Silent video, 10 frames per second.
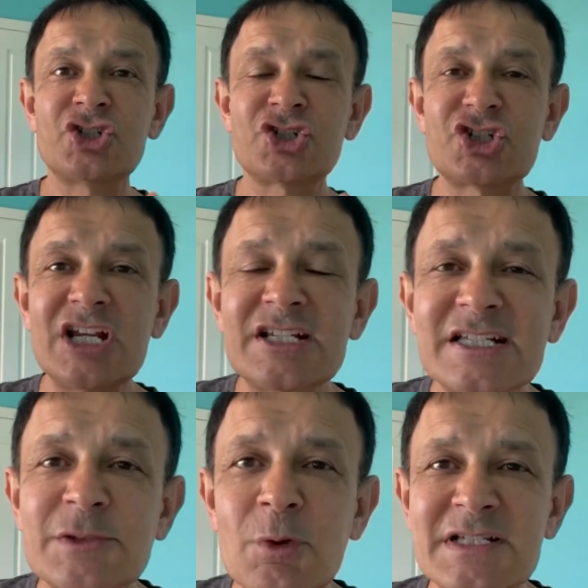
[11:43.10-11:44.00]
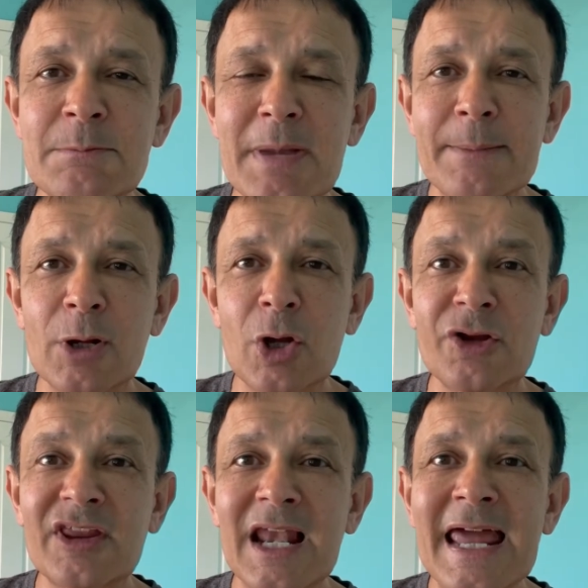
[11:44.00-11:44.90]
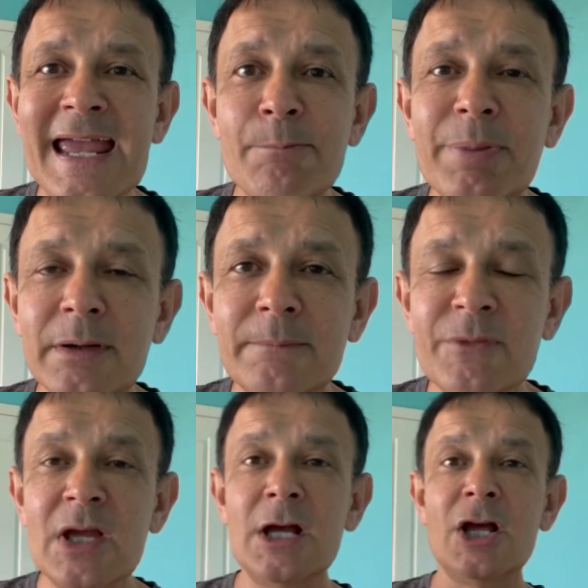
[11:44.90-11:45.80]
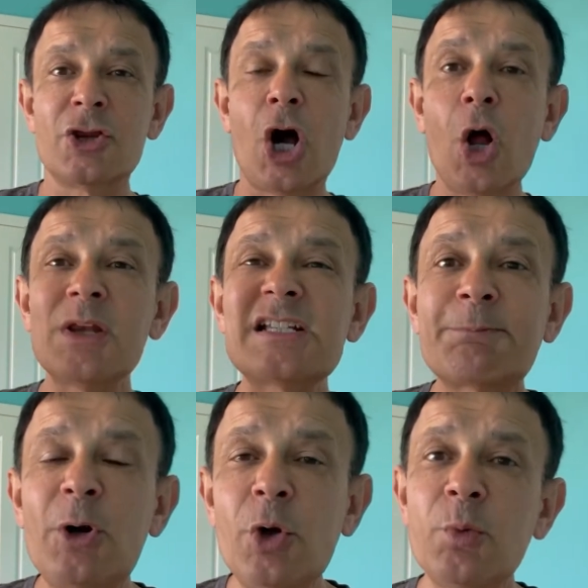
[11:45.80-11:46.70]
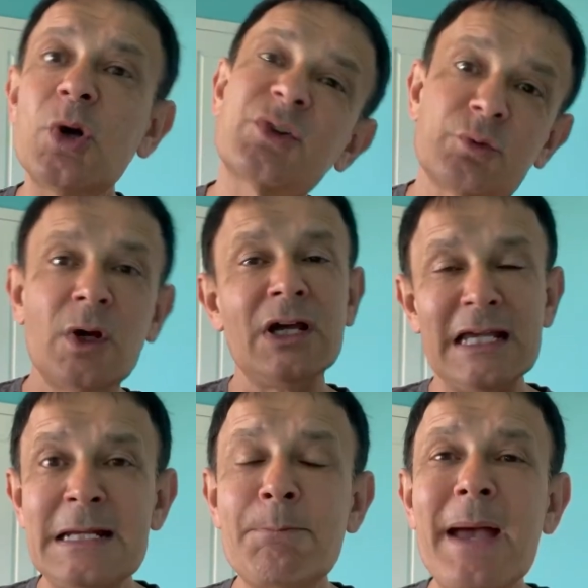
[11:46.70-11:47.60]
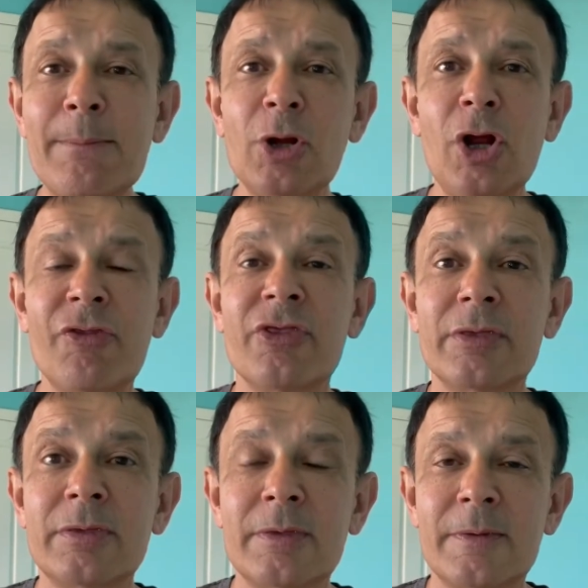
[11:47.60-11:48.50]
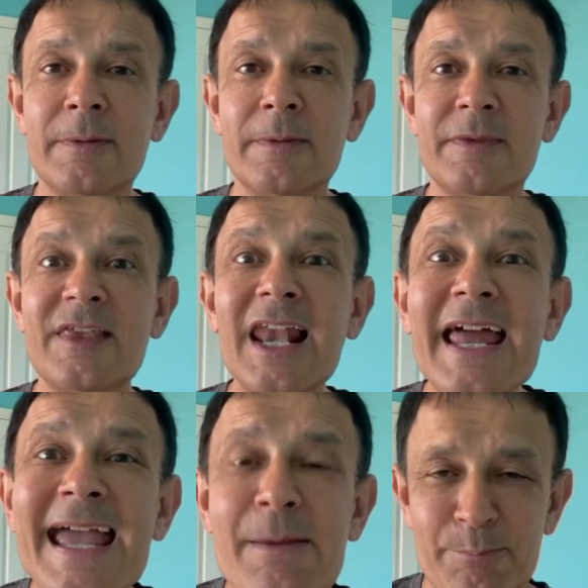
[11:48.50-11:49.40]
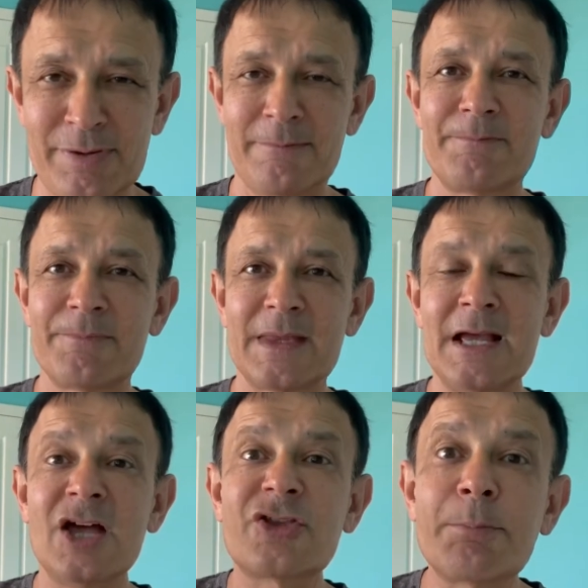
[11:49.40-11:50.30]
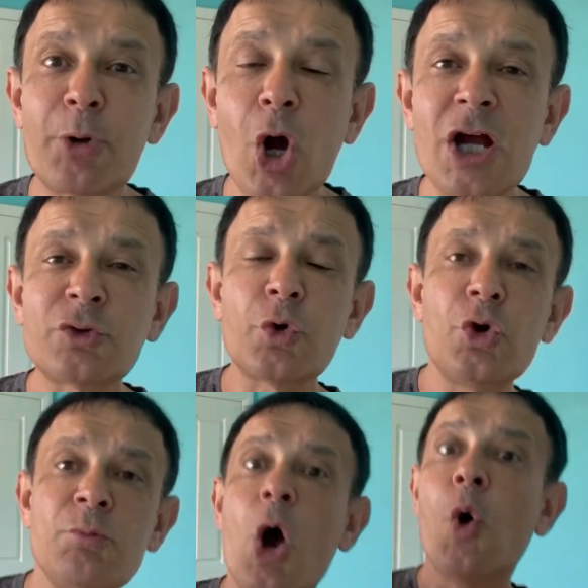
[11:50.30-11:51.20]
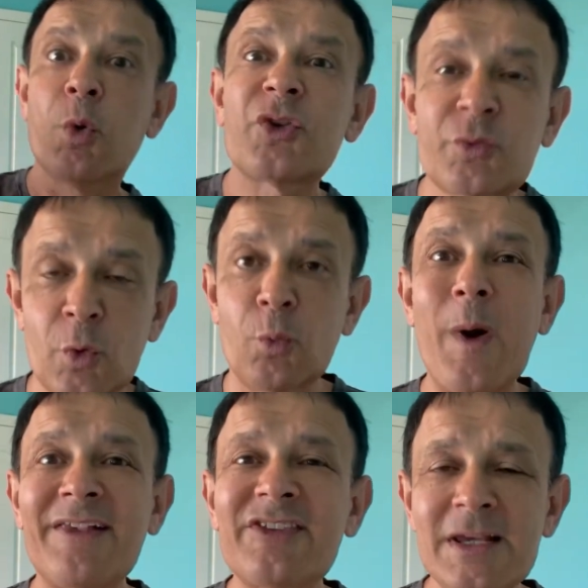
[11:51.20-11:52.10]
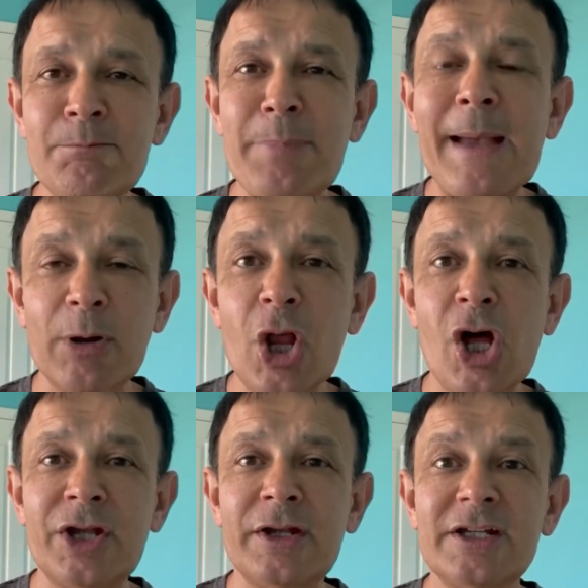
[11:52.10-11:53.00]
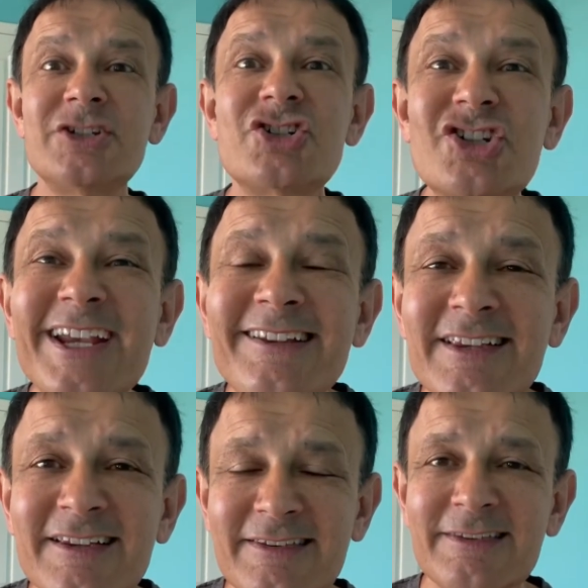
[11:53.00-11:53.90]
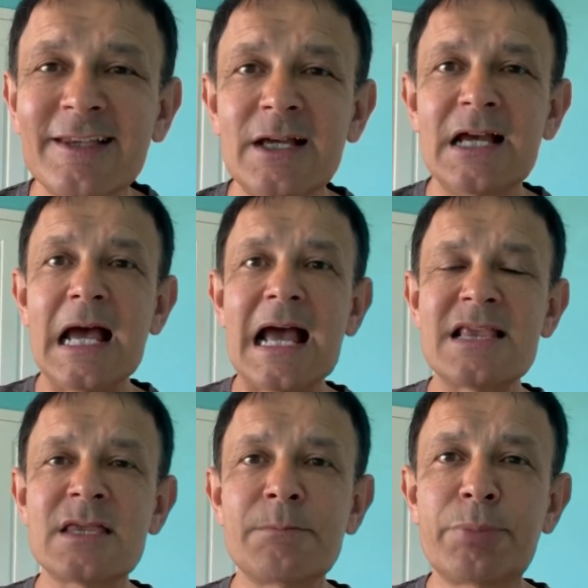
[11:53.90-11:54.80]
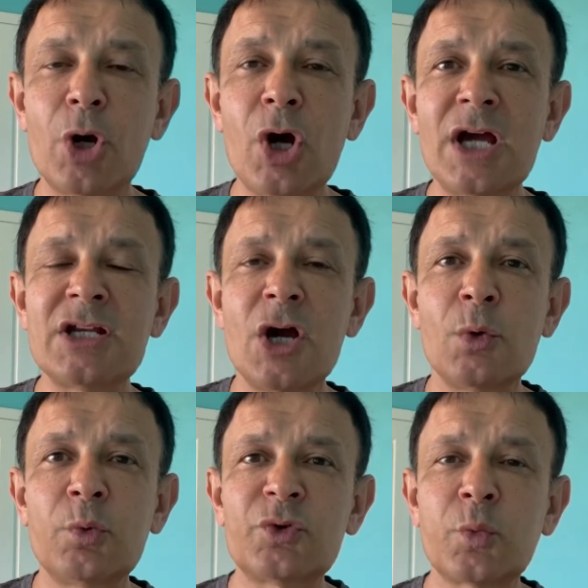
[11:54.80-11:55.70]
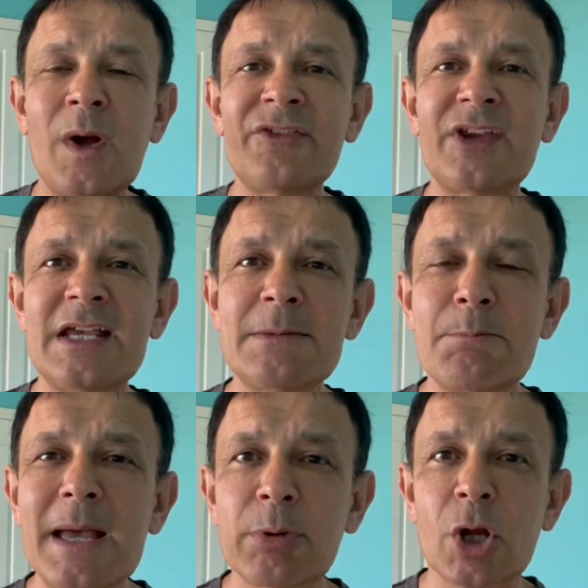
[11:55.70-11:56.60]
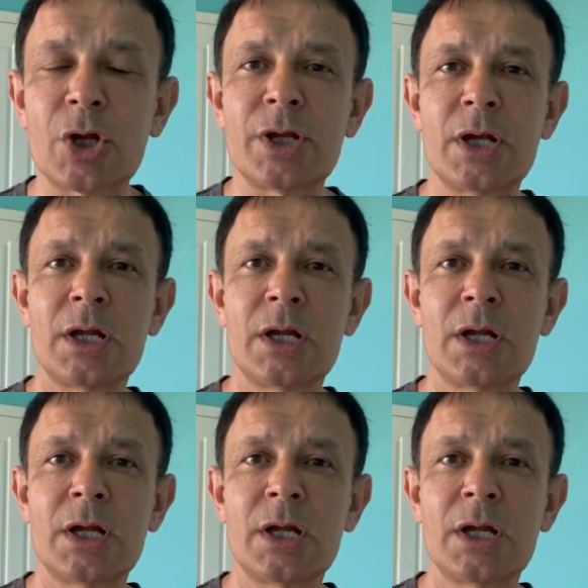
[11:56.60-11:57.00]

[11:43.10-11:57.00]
Jesus was in Babylon. The lamp. The Holy Spirit was in Babylon. The lamp. The bridegroom was once in Babylon. Jesus. And the bride was once in Babylon.